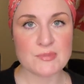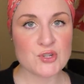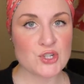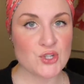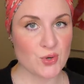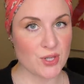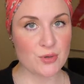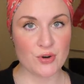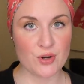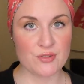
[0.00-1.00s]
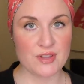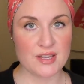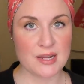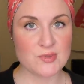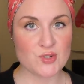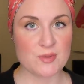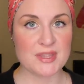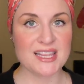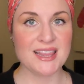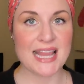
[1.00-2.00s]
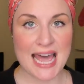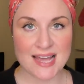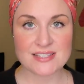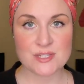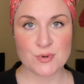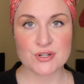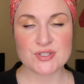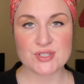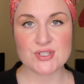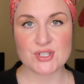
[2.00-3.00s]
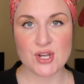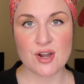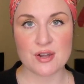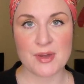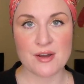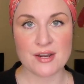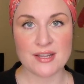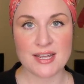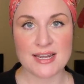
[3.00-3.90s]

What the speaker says: I'm sure you've heard of it. I'm sure I'm the last person to talk about it,